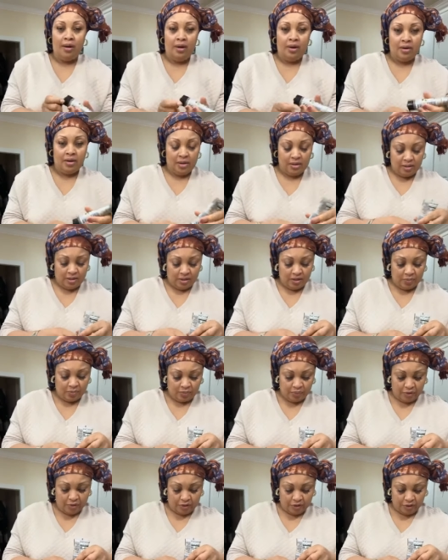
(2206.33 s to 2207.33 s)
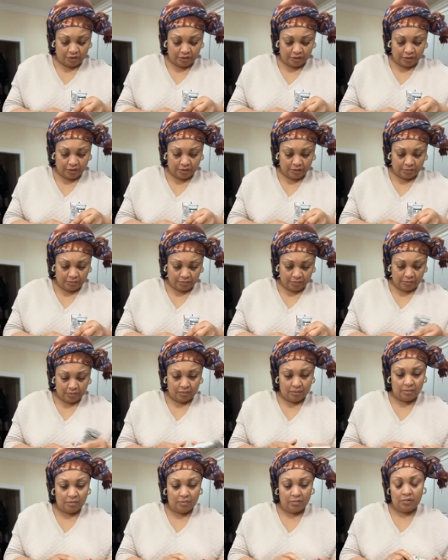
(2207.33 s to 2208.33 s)
And this is parsley.
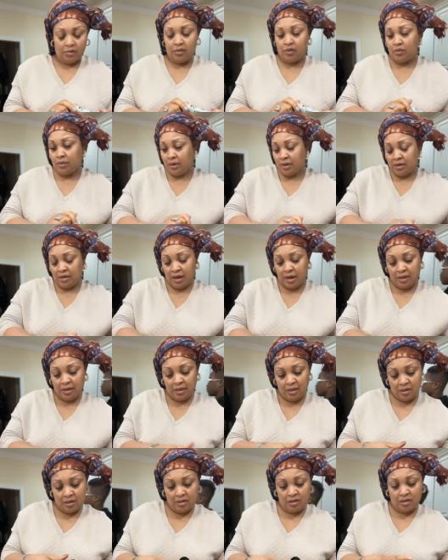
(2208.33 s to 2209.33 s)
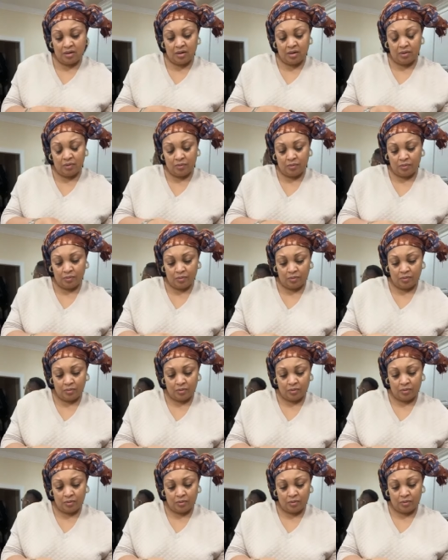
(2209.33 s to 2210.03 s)
This one, I think, is new.